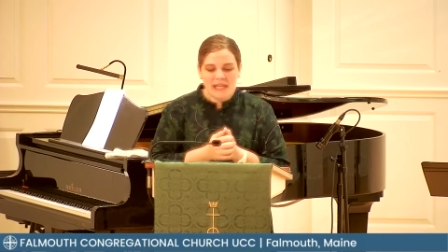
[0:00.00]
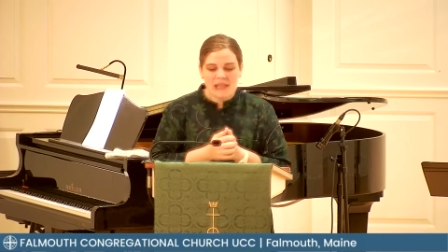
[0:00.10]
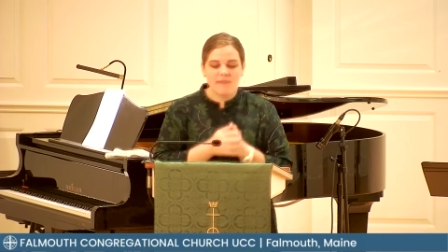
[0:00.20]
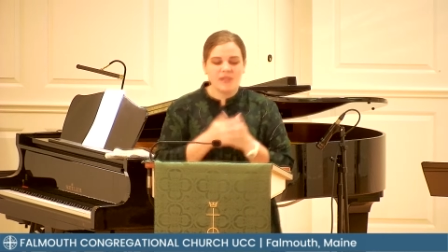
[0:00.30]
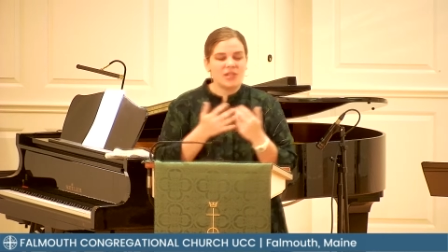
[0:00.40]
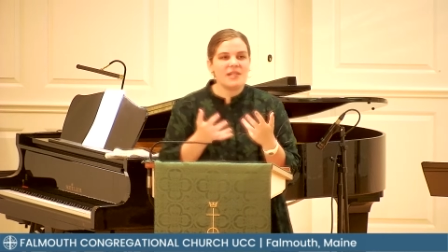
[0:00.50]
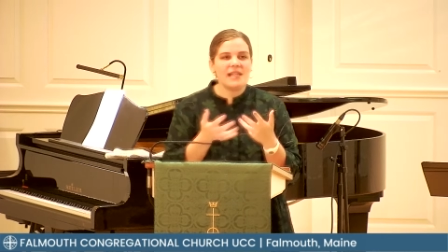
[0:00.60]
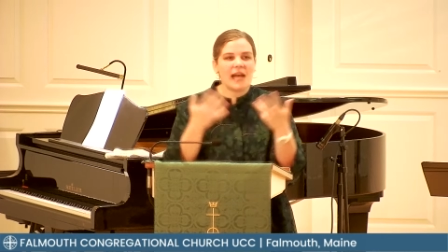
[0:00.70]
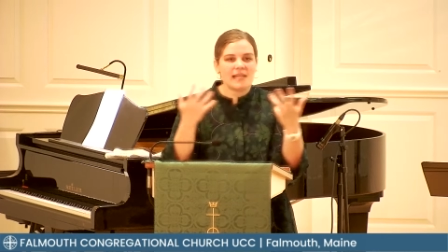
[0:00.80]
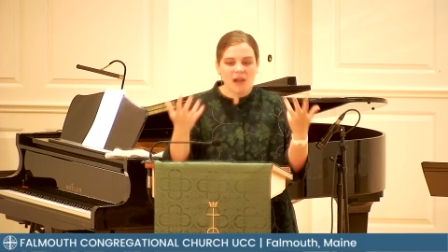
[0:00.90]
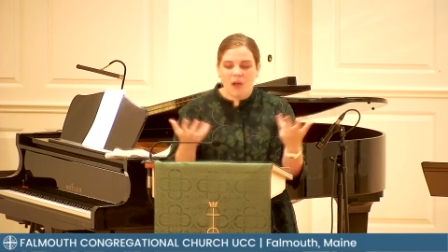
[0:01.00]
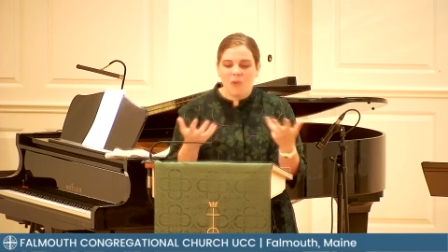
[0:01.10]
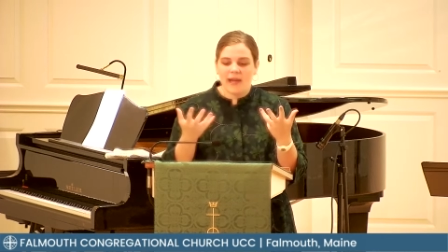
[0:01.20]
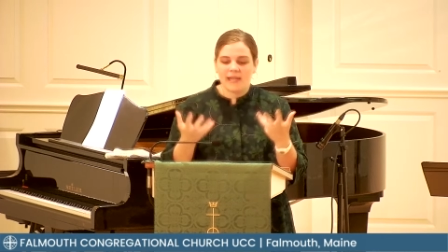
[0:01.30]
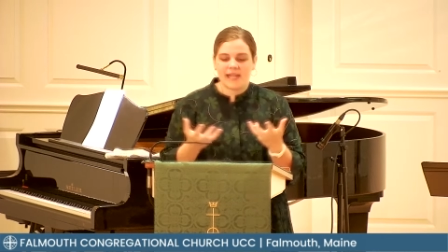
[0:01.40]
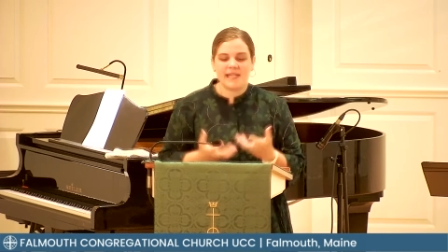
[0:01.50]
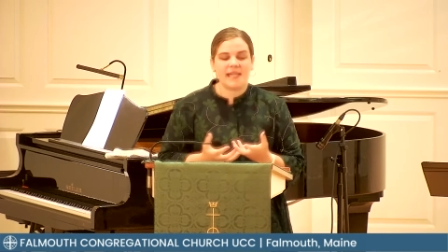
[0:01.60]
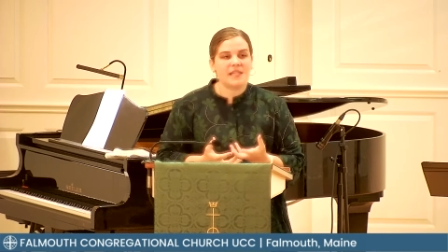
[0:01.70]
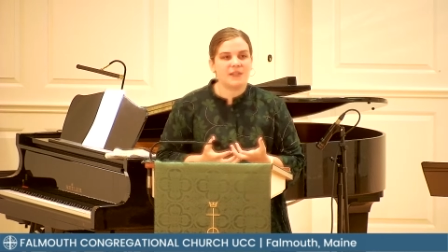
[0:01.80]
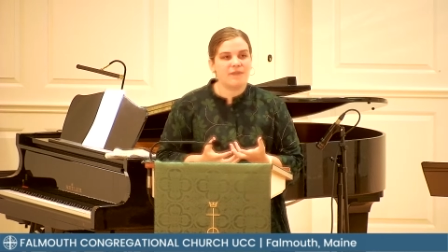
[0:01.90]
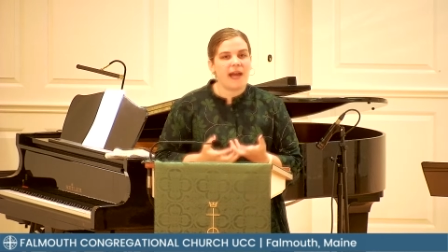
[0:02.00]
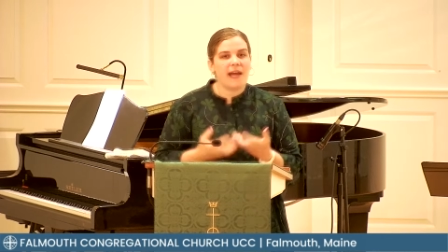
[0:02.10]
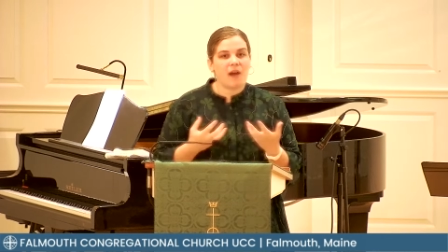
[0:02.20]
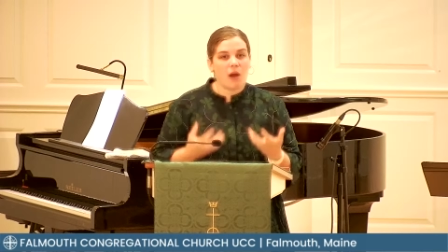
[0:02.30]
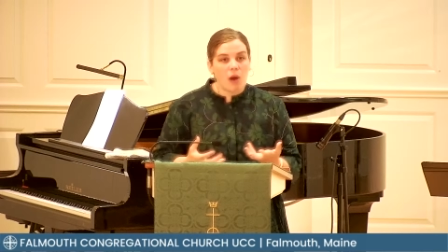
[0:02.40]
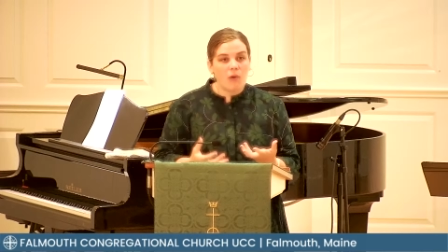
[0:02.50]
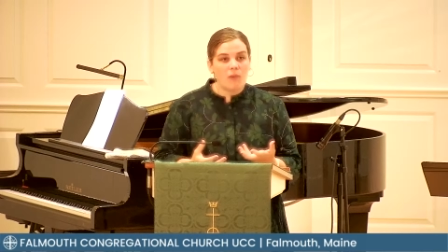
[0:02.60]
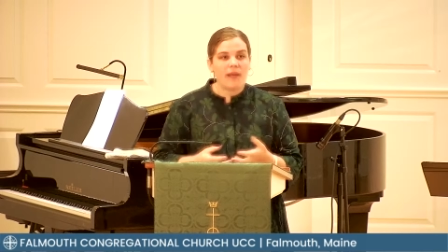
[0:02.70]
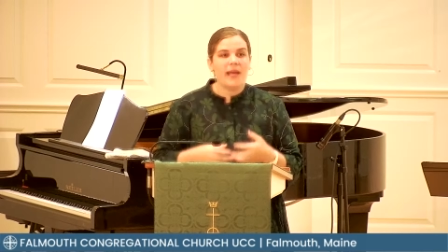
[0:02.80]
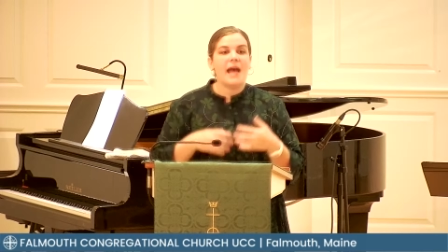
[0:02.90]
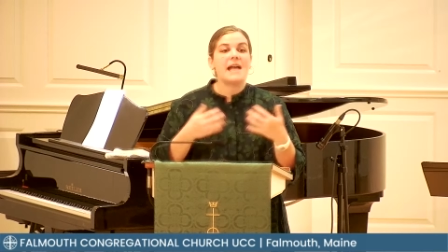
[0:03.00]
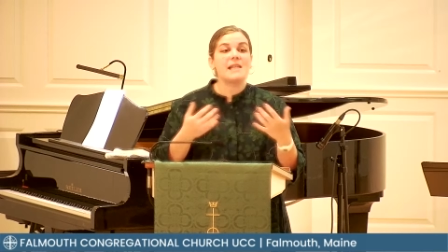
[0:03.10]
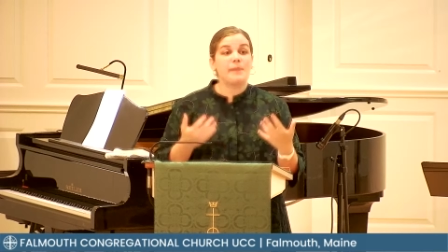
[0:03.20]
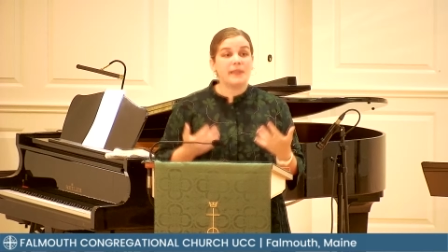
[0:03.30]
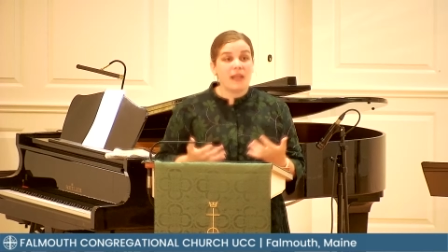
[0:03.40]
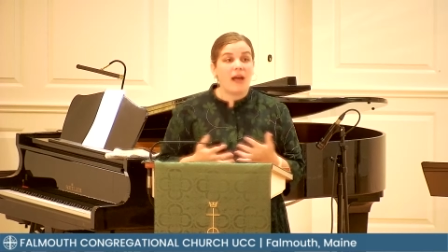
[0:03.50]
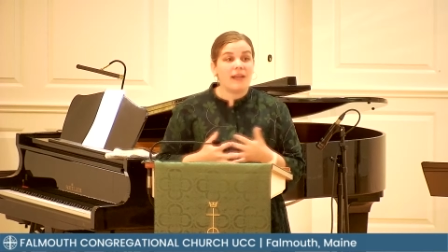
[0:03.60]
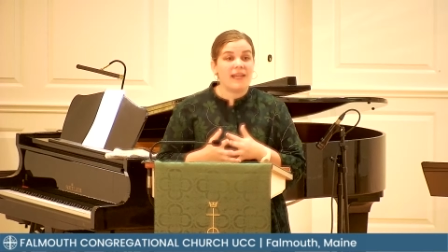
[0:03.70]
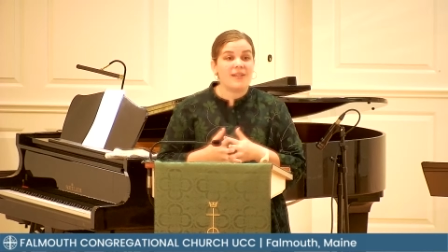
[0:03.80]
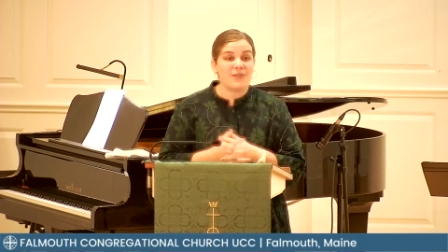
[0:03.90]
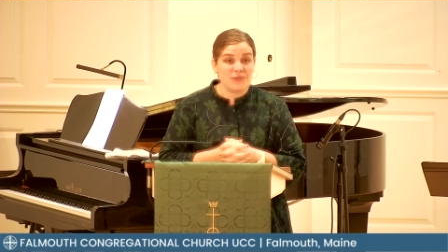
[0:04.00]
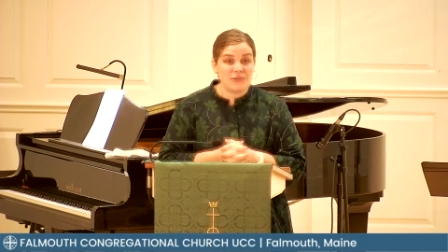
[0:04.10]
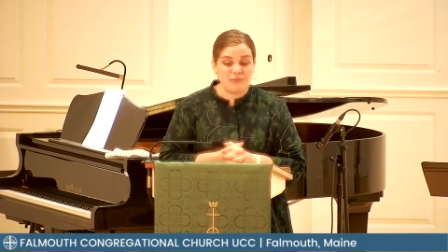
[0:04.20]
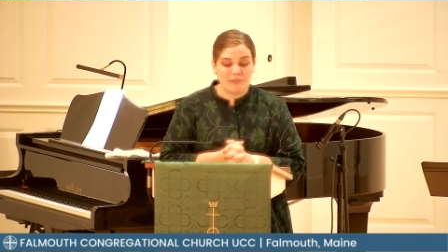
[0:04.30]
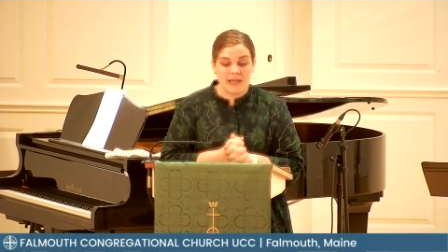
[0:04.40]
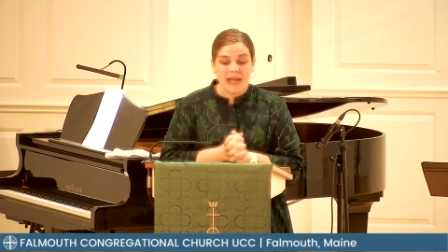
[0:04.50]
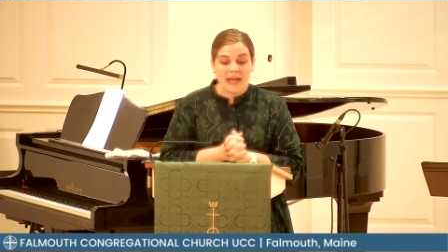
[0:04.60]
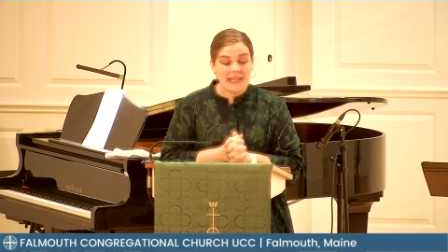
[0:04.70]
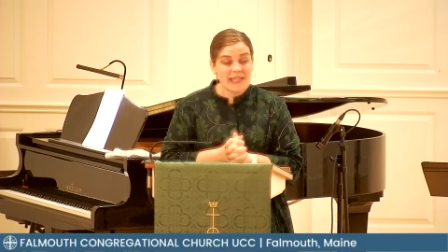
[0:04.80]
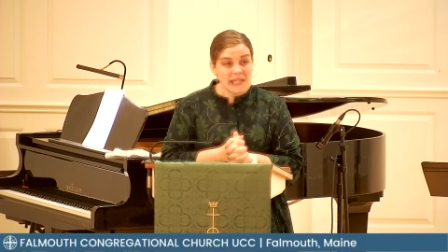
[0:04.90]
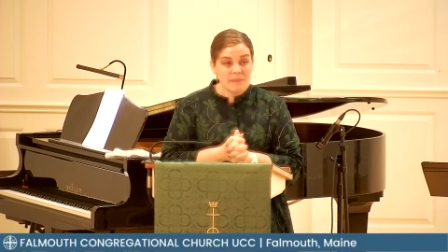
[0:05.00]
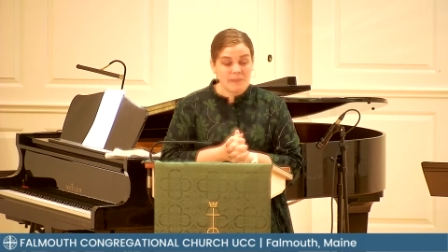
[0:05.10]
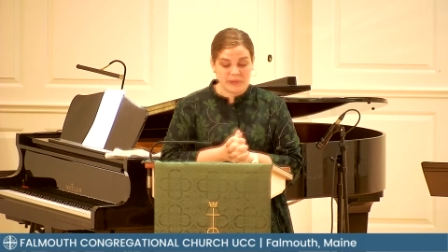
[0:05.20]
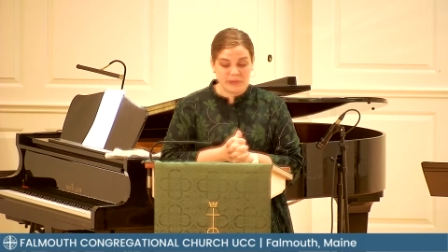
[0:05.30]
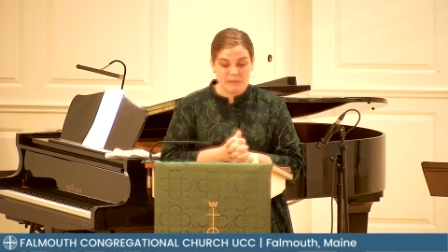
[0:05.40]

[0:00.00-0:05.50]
the mezuzah has always identified a home as belonging to a Hebrew.